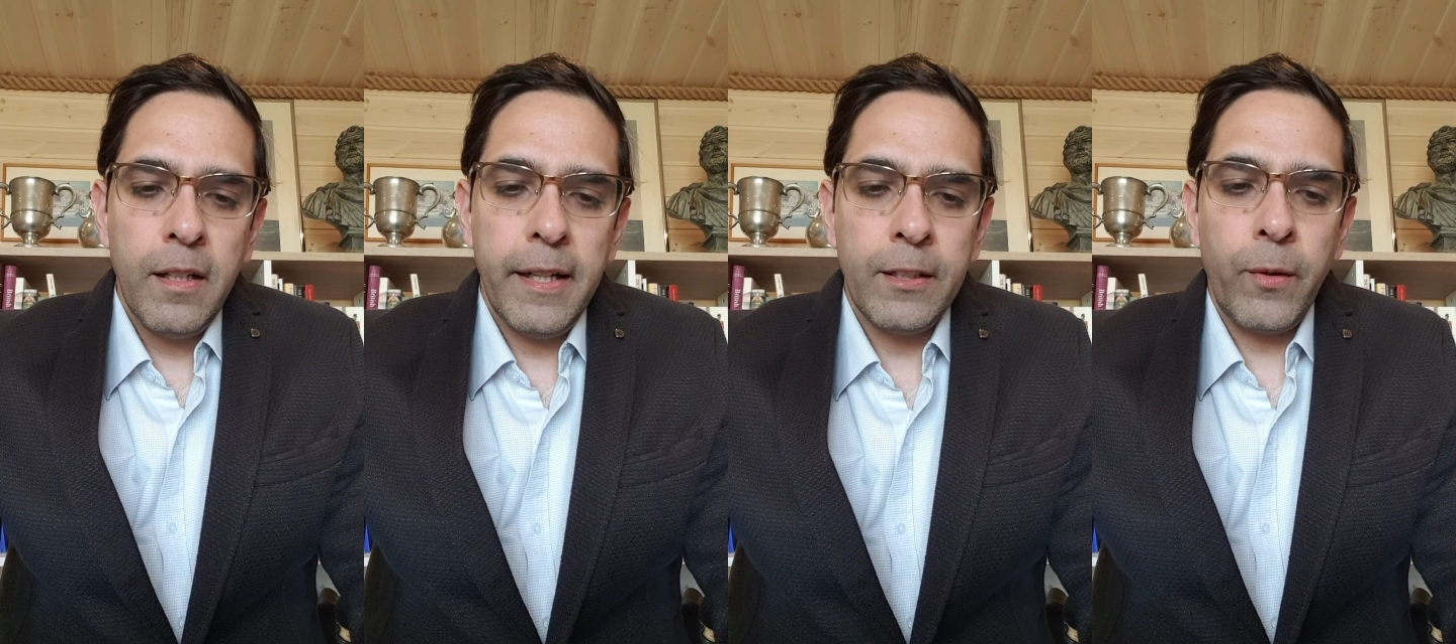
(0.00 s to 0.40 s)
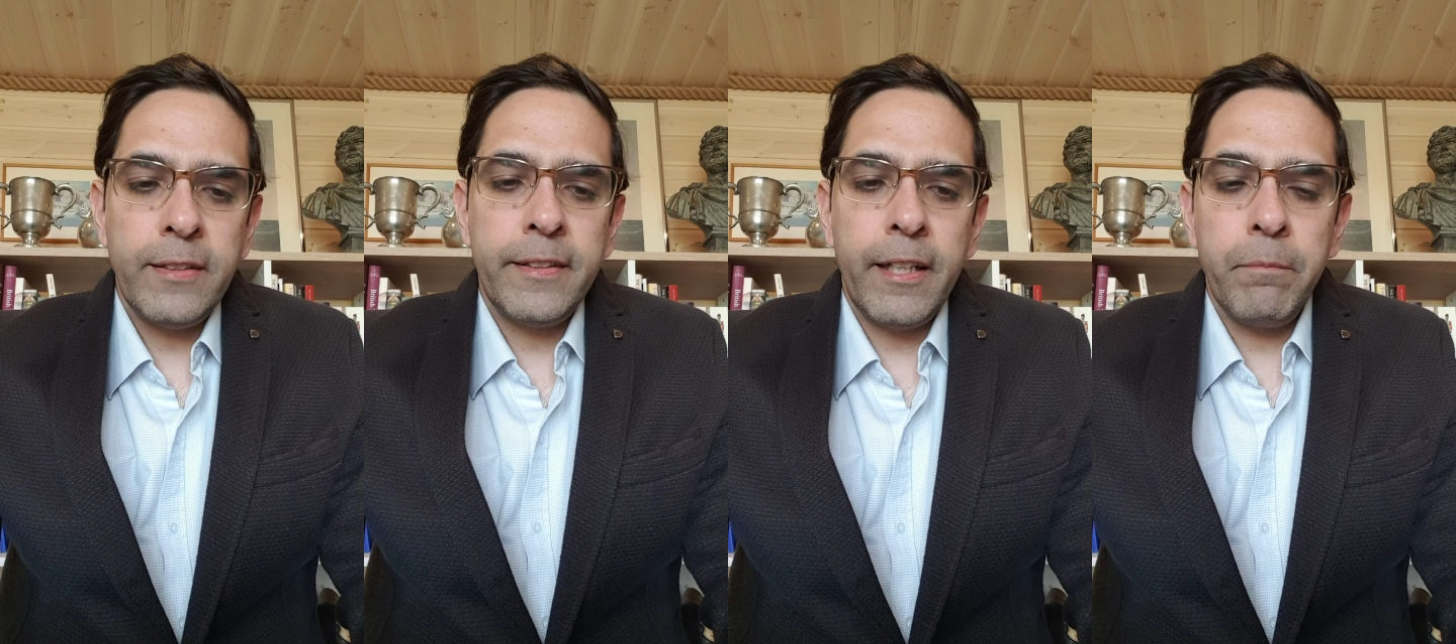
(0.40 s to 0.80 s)

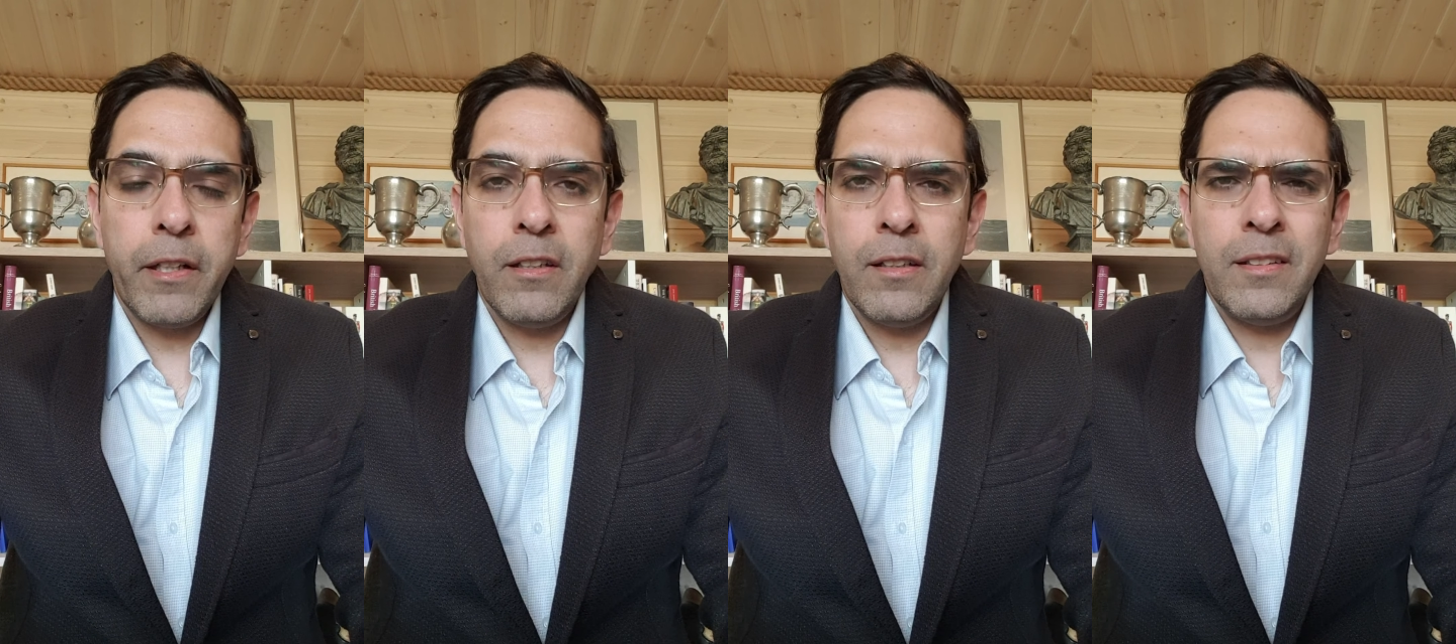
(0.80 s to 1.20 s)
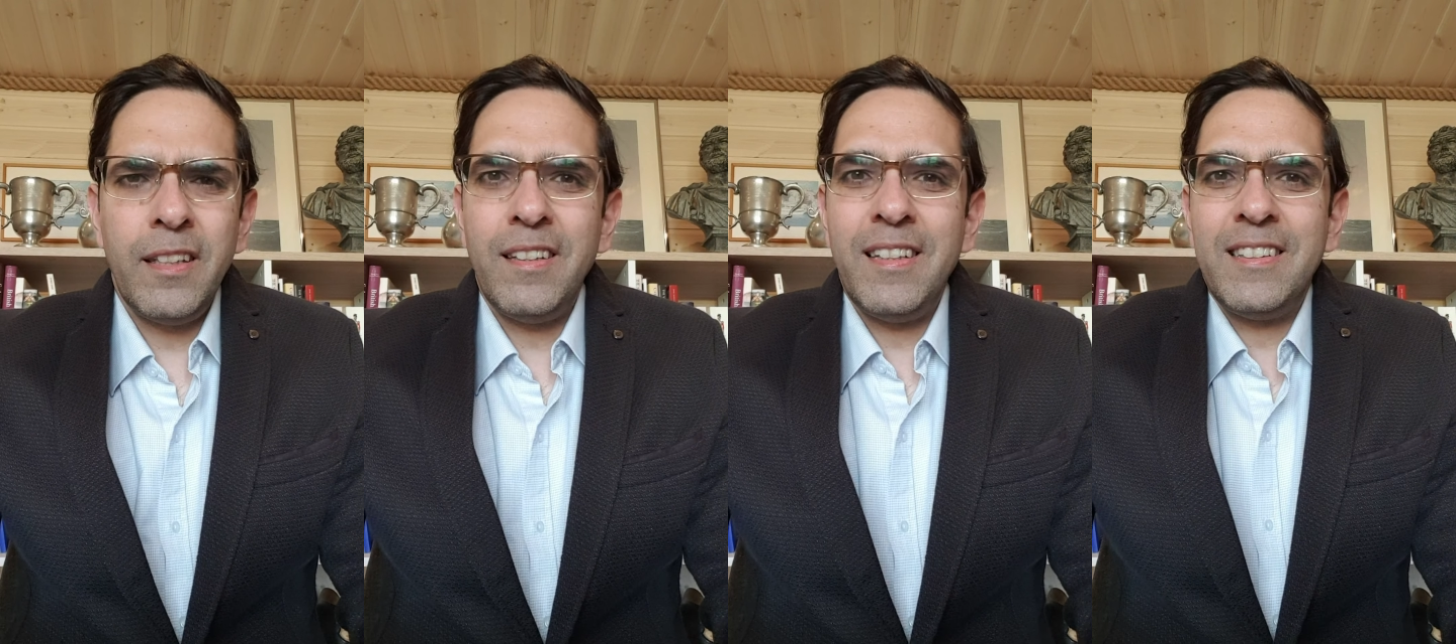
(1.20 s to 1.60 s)
Interesting because
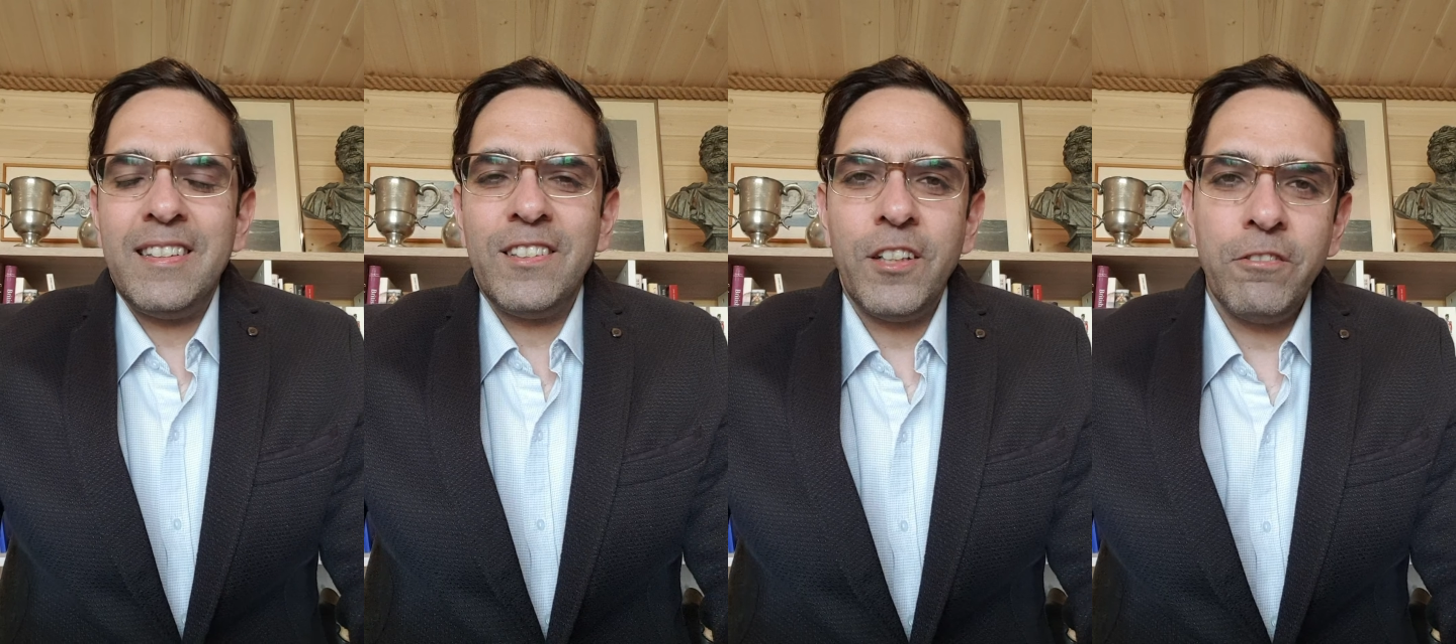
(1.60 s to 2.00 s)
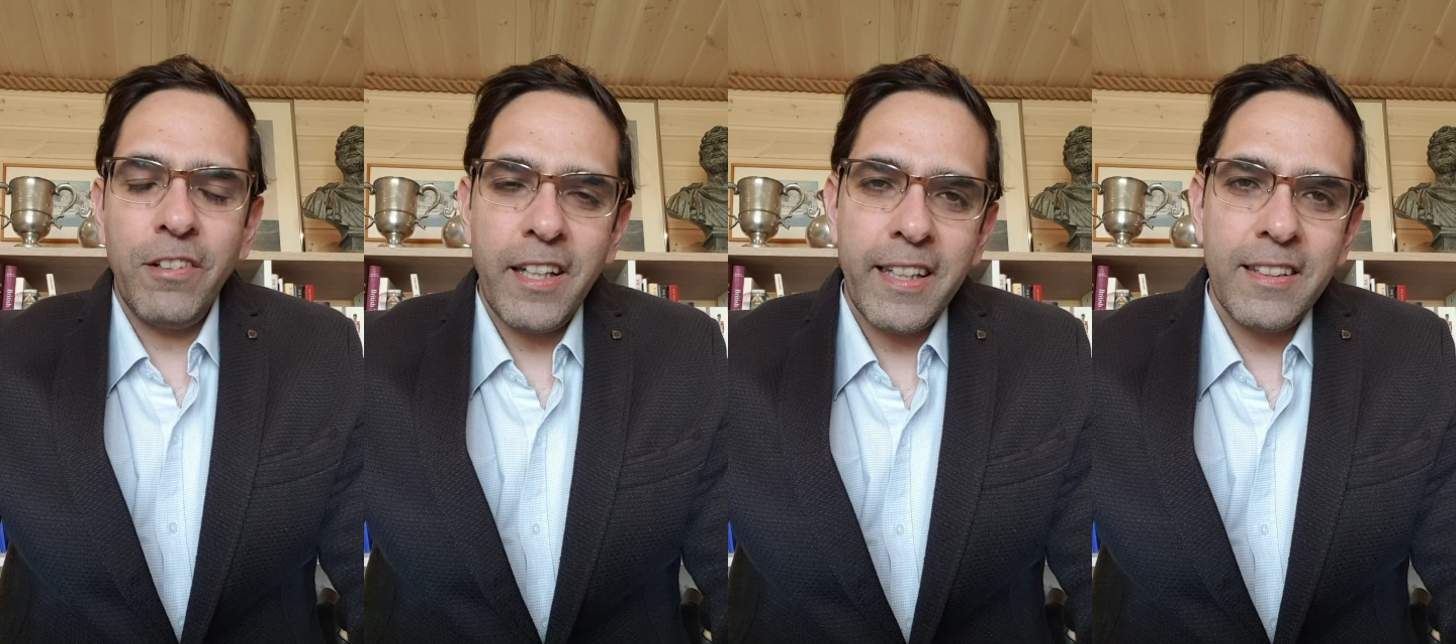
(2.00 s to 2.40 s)
it's sort of
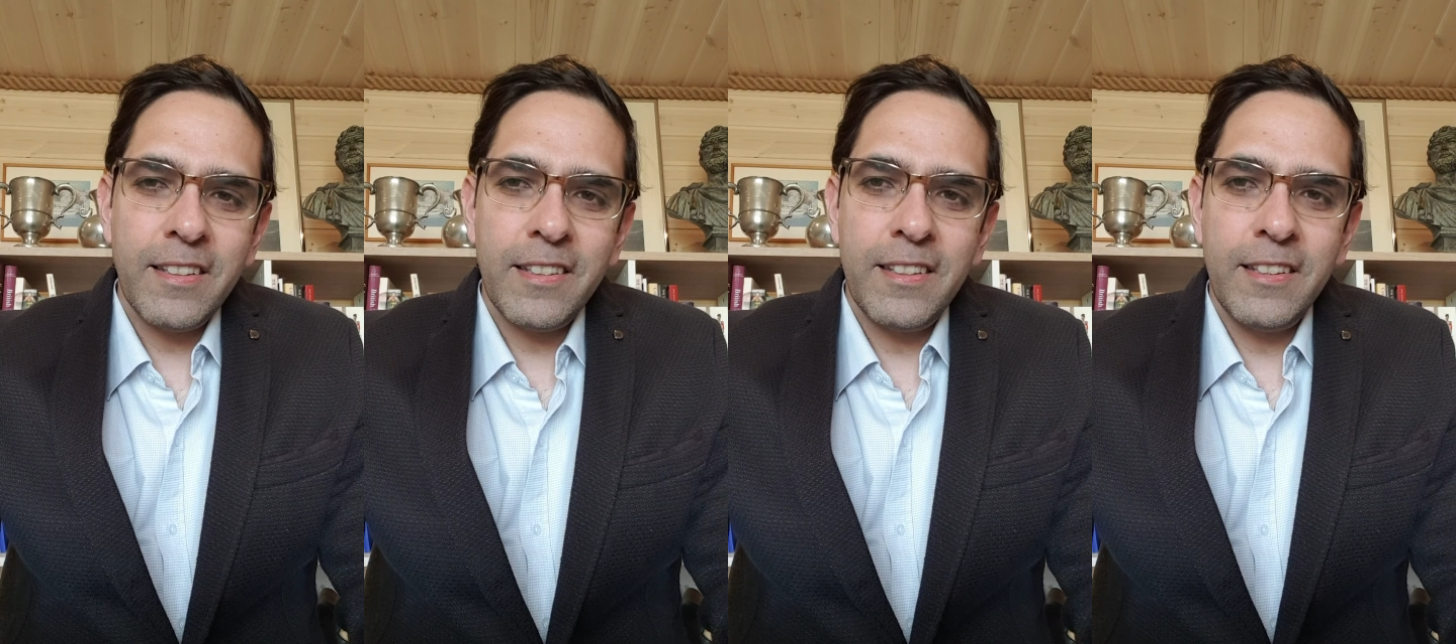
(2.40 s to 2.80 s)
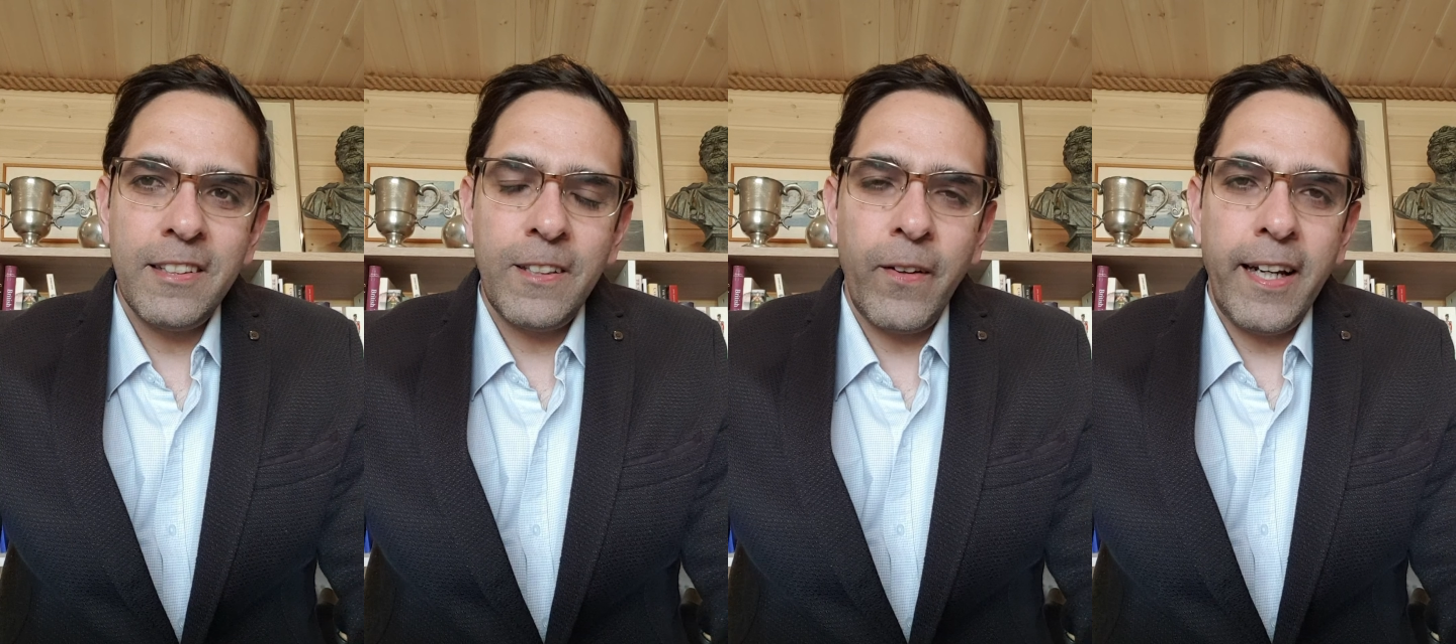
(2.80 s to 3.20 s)
like this
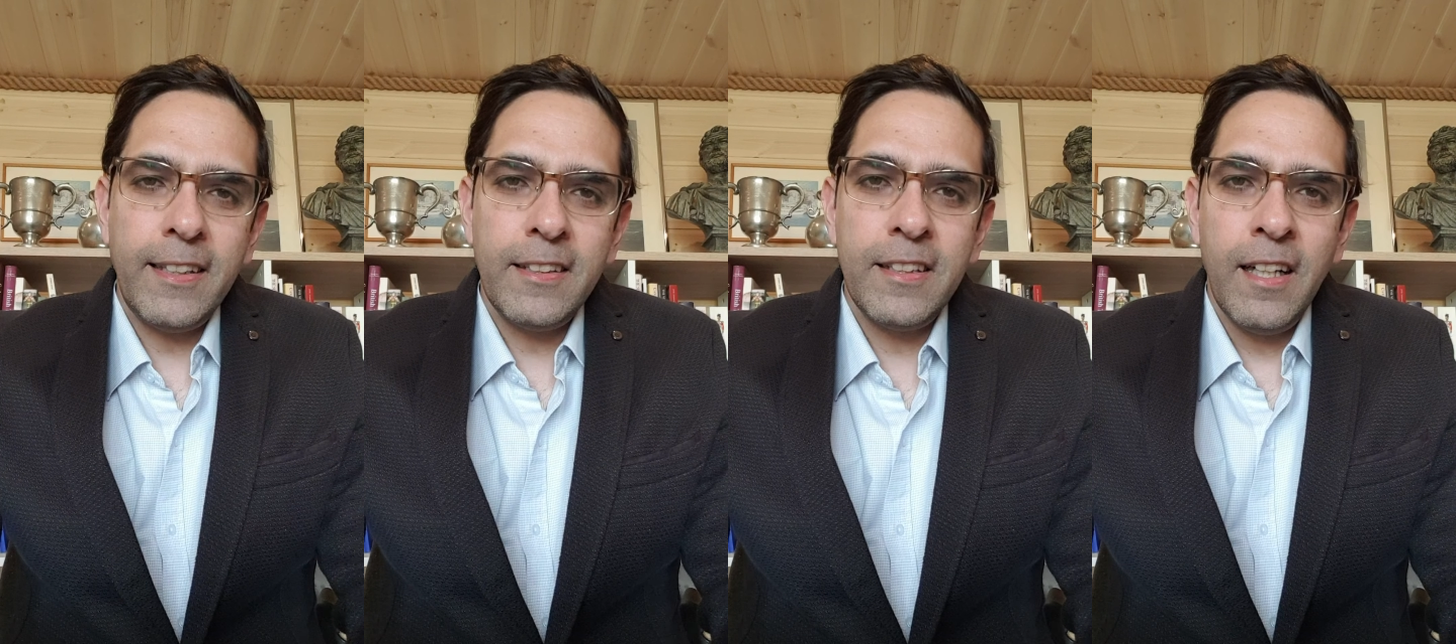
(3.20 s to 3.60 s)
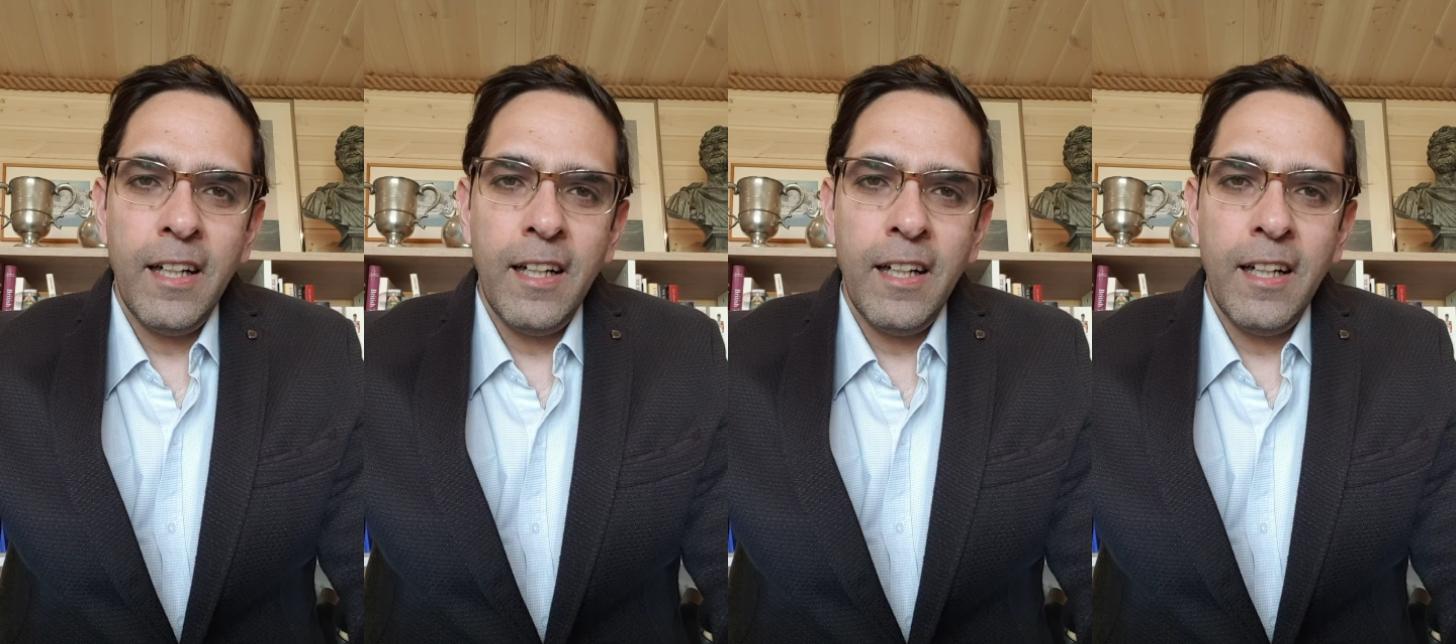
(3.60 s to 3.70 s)
strange